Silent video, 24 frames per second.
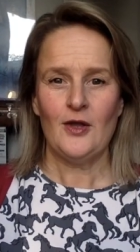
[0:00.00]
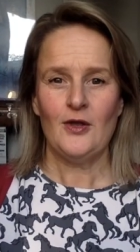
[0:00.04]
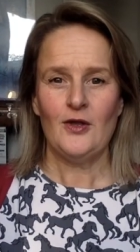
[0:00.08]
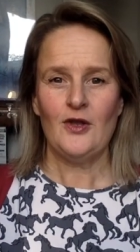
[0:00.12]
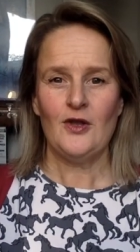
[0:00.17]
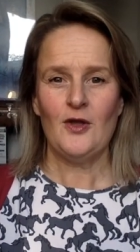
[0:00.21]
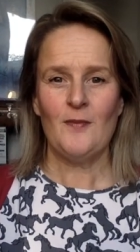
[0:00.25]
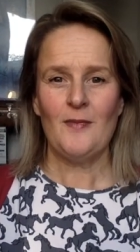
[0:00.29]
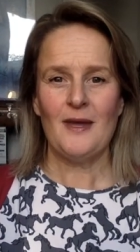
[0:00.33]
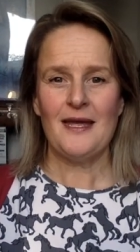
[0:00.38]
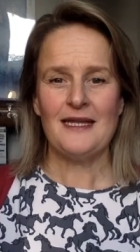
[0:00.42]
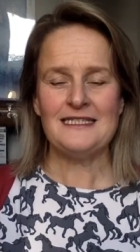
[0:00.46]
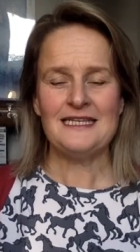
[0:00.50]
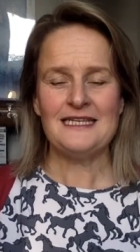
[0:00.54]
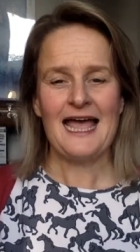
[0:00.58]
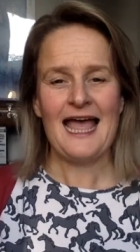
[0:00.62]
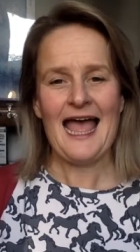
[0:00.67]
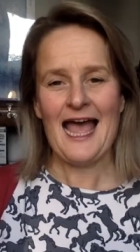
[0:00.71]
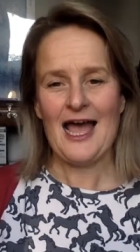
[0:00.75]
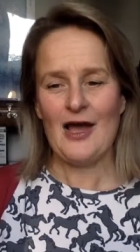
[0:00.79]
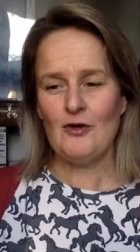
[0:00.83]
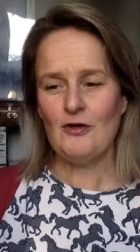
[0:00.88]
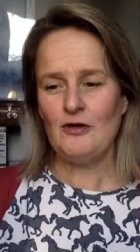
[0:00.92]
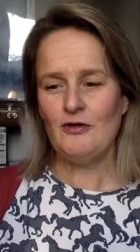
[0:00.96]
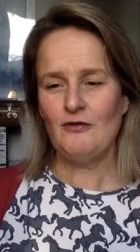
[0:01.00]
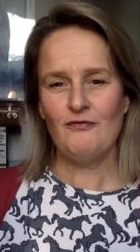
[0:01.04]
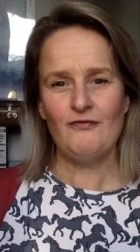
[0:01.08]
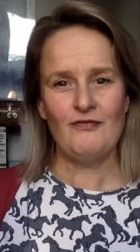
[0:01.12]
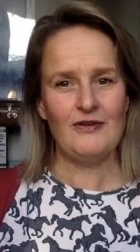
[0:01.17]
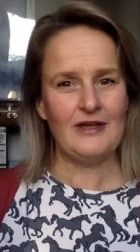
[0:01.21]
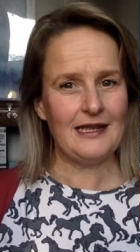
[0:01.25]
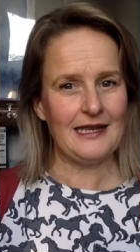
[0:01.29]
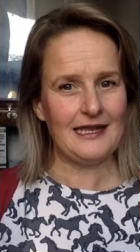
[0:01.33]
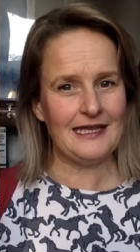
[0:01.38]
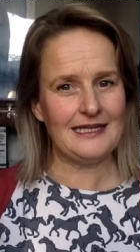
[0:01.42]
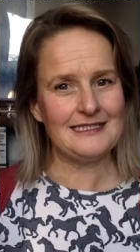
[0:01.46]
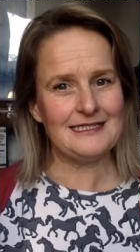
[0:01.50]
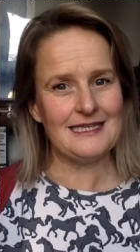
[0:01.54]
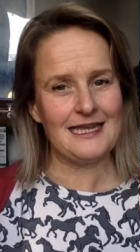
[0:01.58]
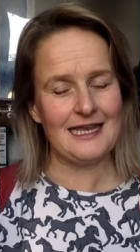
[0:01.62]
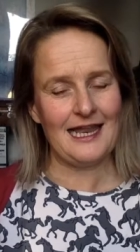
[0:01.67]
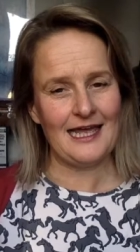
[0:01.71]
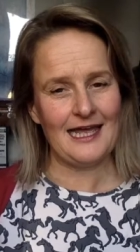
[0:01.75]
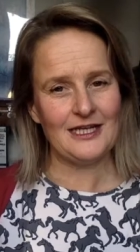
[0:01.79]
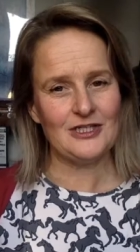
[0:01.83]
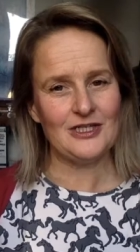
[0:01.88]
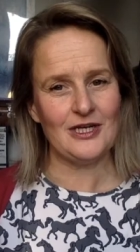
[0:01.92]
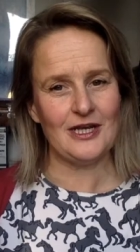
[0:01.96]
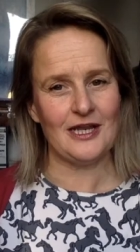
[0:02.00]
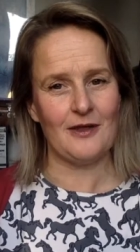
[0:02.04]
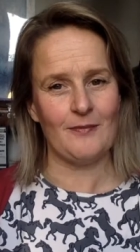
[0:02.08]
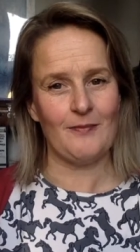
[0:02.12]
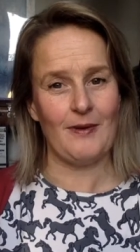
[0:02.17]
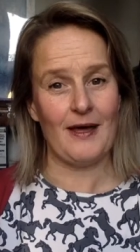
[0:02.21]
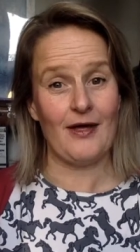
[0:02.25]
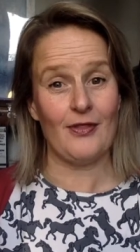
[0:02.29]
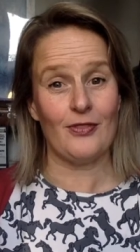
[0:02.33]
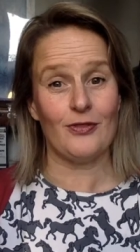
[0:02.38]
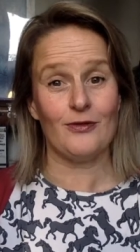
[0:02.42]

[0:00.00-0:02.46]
No matter how you feel intellectually about